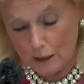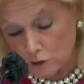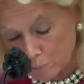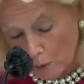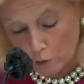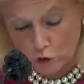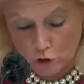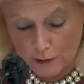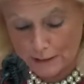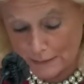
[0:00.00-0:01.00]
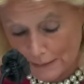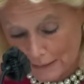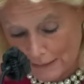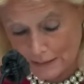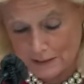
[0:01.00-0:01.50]
Exposure can
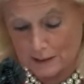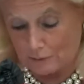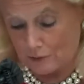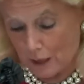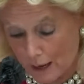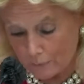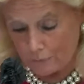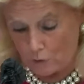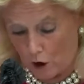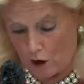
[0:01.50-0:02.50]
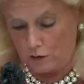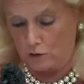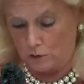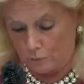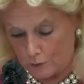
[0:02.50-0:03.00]
lead to lifelong
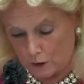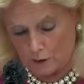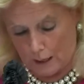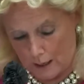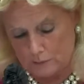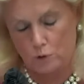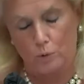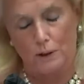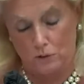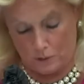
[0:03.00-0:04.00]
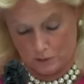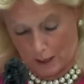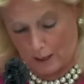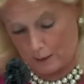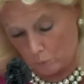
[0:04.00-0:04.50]
severe consequences
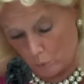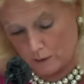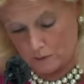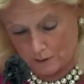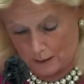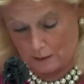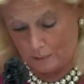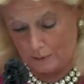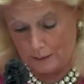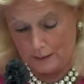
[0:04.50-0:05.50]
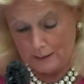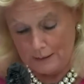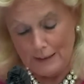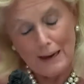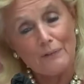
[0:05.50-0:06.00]
on one's health.
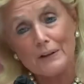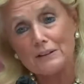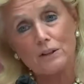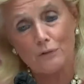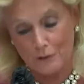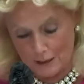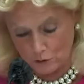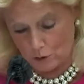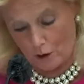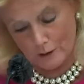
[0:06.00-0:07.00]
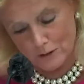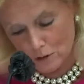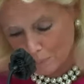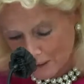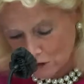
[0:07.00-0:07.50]
And these effects are
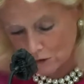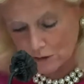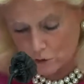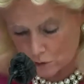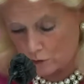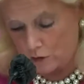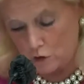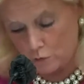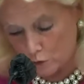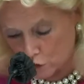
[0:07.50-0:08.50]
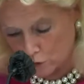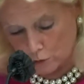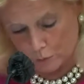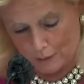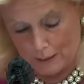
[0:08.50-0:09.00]
especially serious for
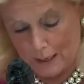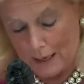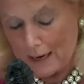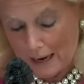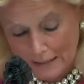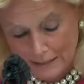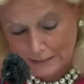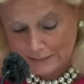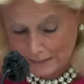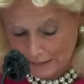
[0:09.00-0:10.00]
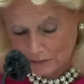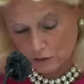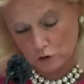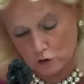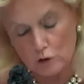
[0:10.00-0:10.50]
children and can lead
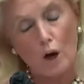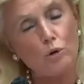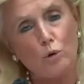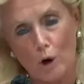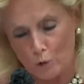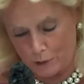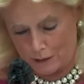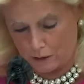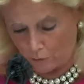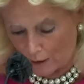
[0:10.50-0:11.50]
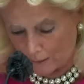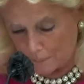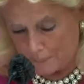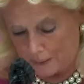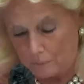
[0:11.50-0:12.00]
to slow growth and
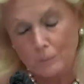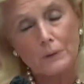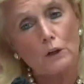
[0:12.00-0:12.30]
development,